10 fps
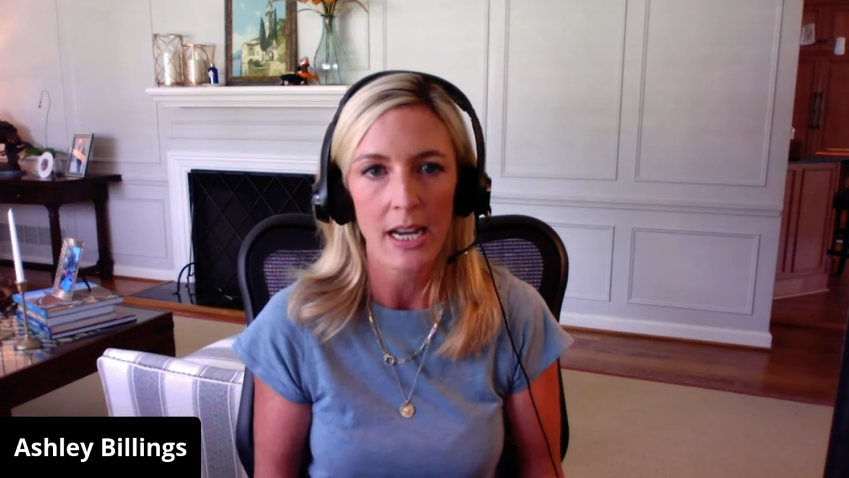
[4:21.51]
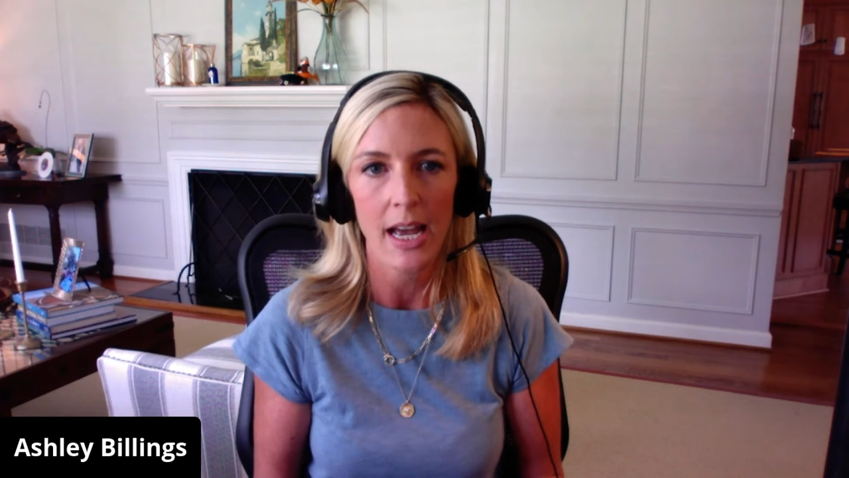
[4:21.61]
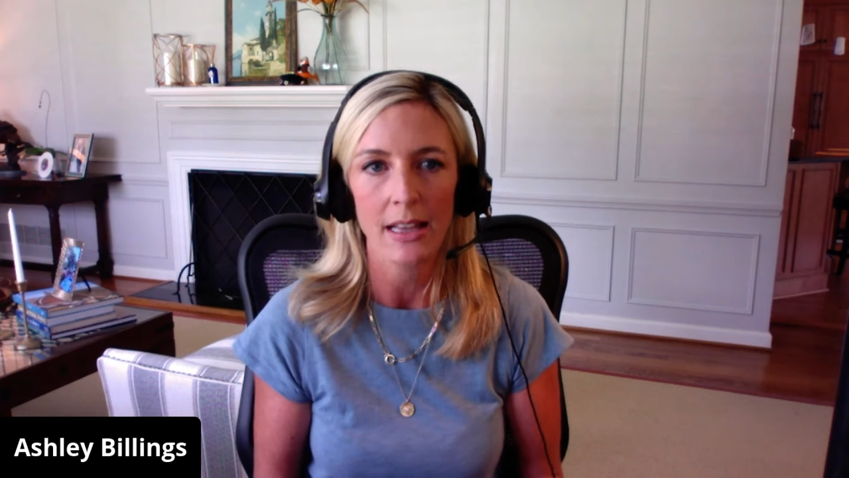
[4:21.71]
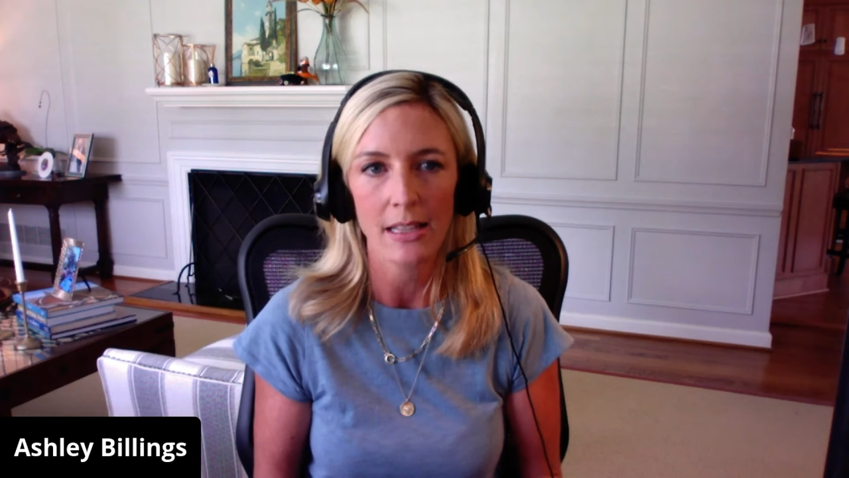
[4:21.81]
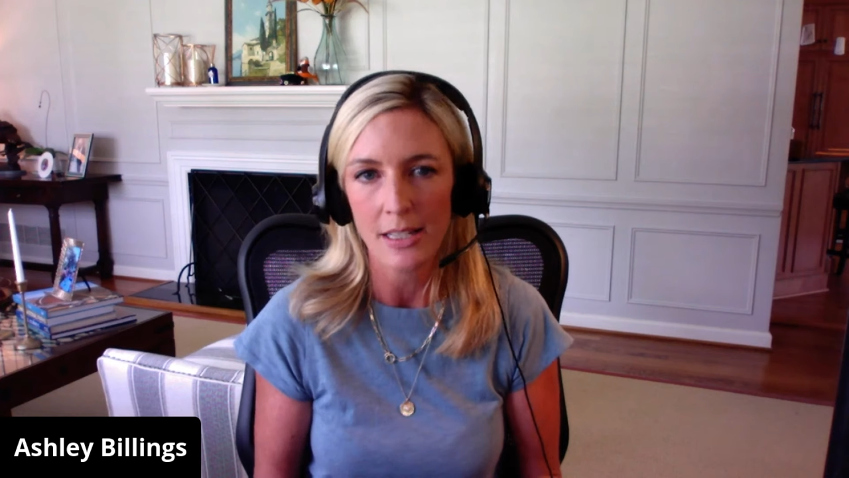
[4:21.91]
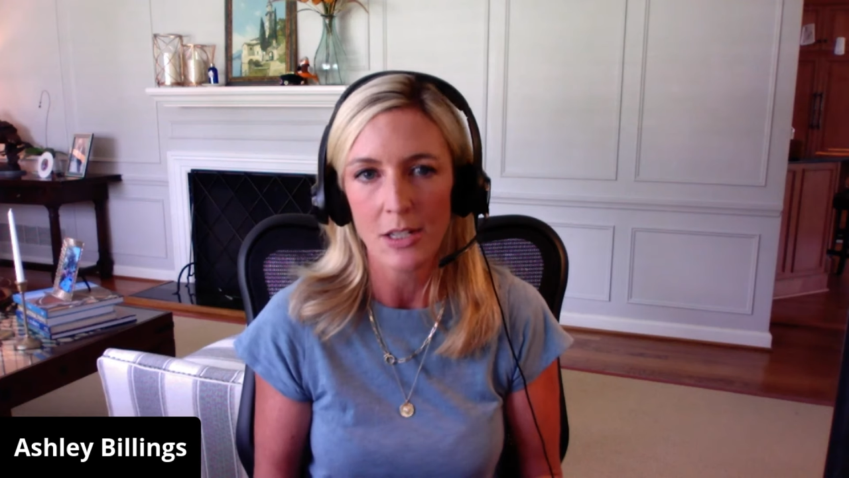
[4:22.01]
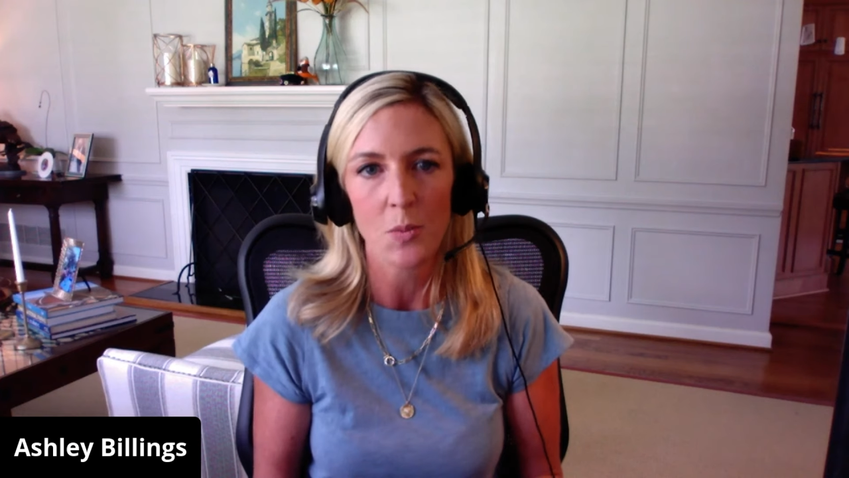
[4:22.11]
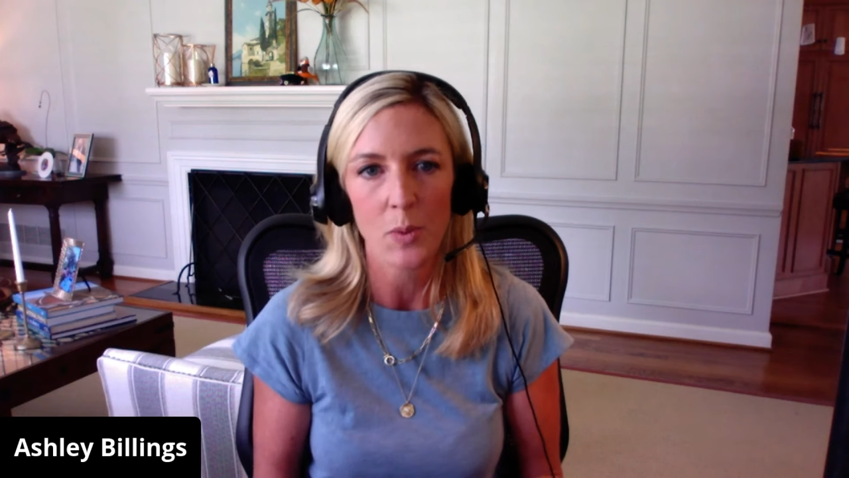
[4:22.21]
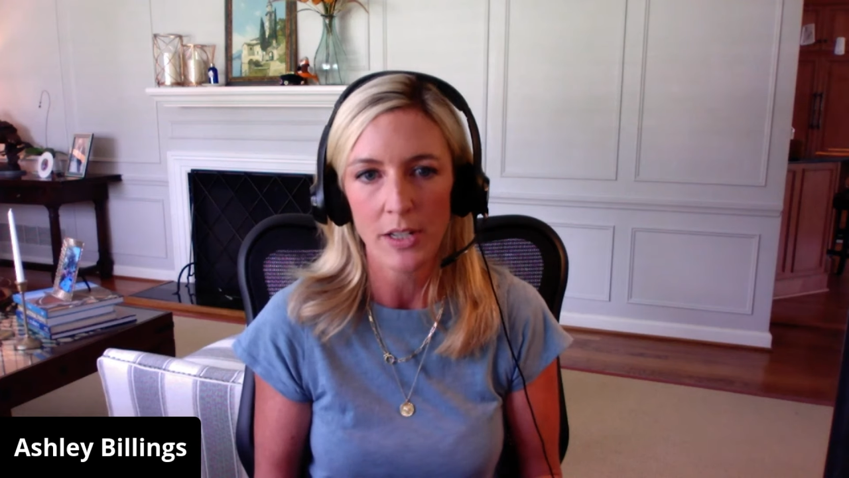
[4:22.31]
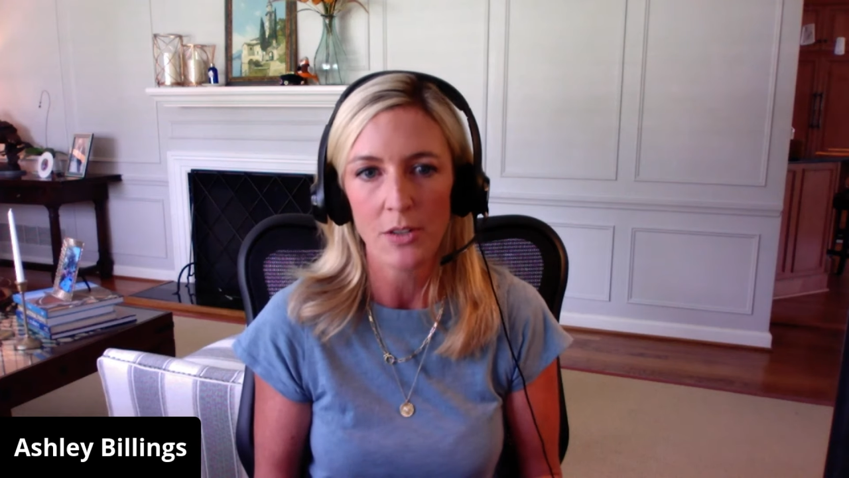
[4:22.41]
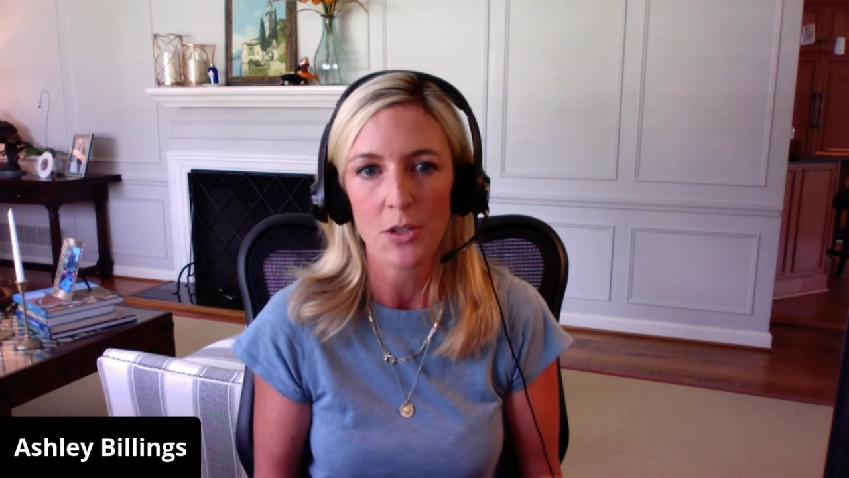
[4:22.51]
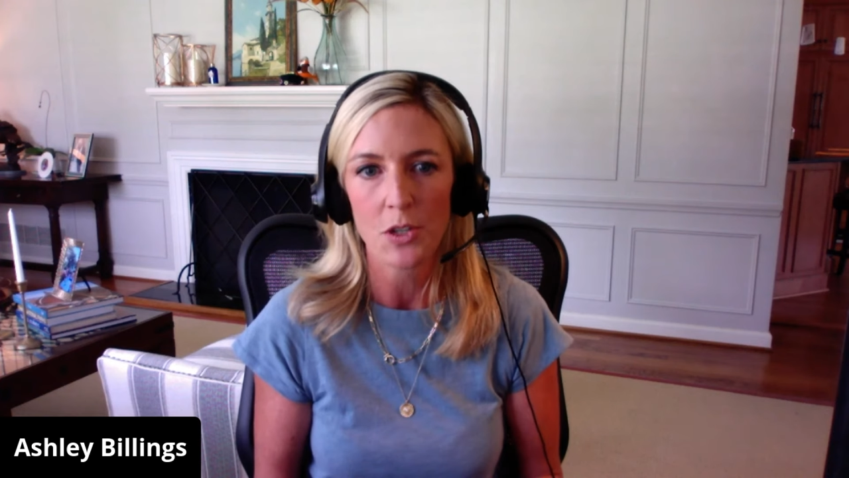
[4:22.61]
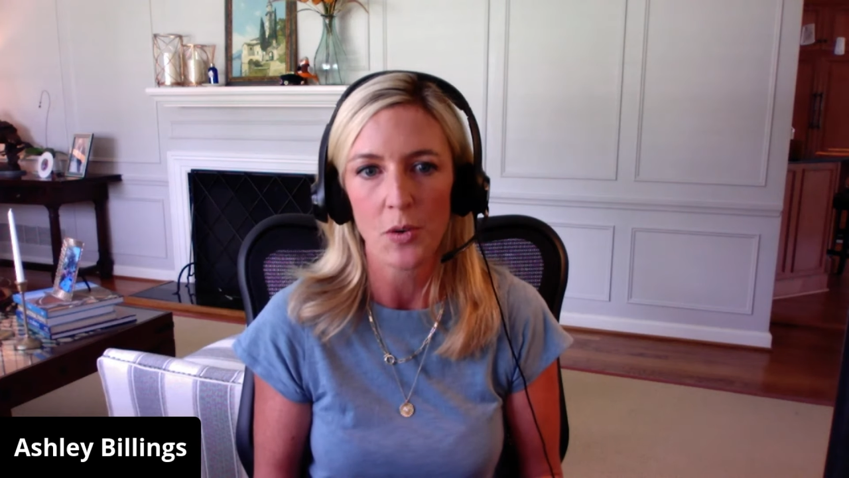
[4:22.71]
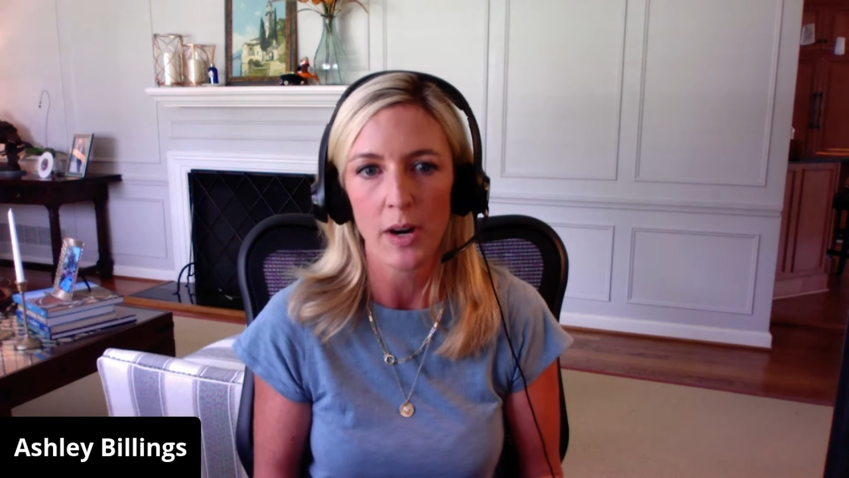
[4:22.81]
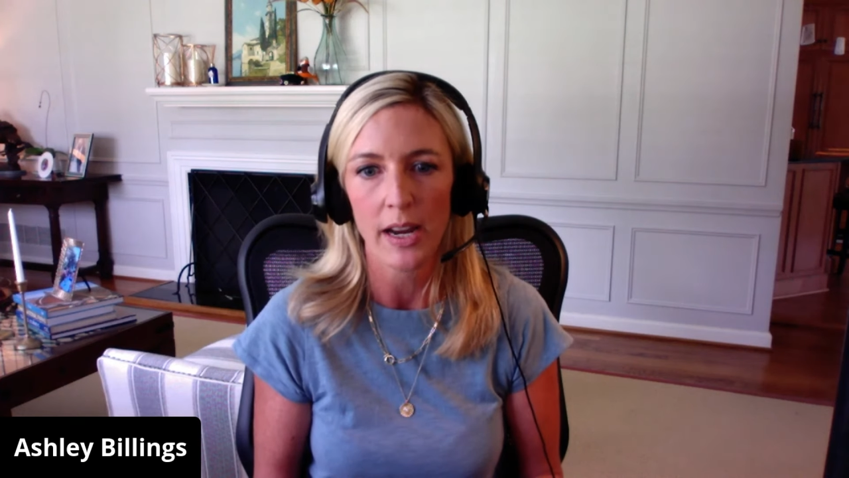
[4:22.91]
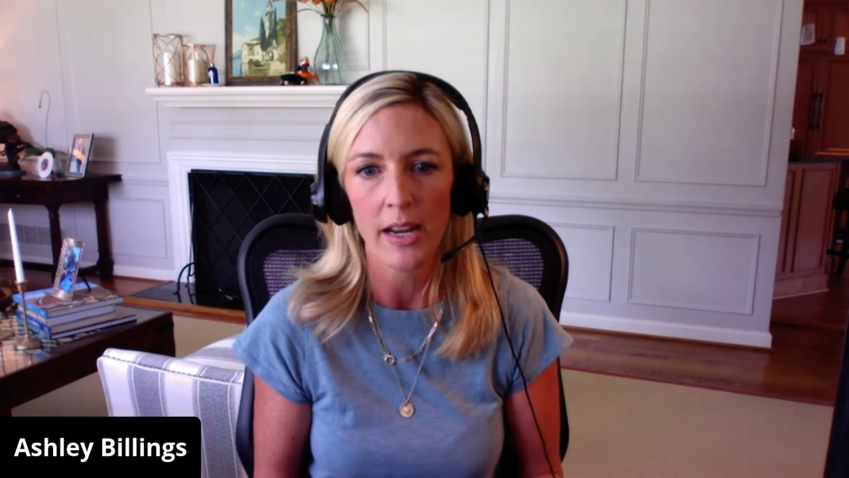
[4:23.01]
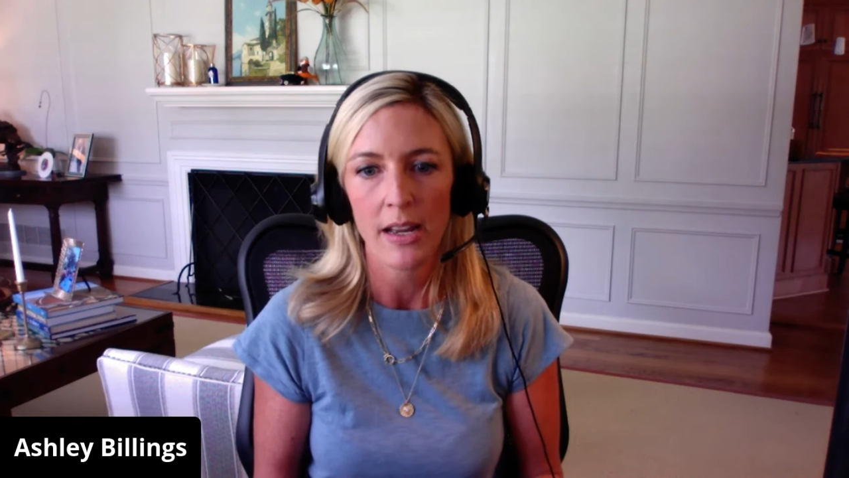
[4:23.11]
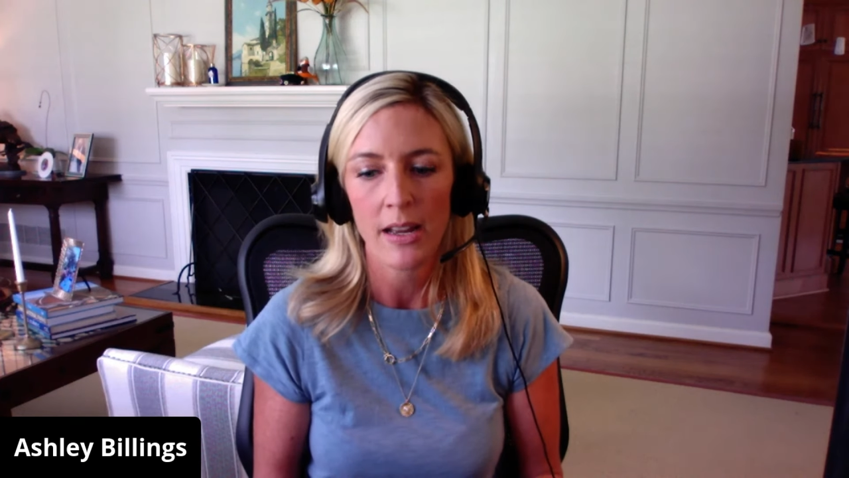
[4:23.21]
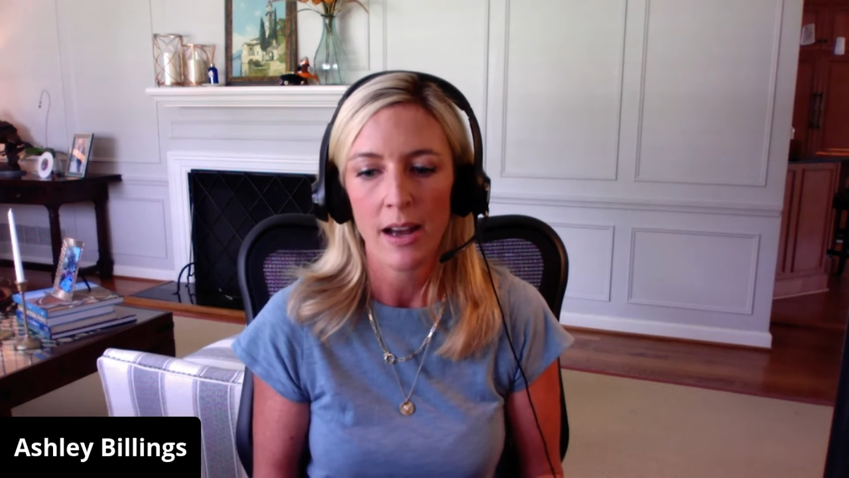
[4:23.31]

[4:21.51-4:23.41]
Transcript: at least one news story.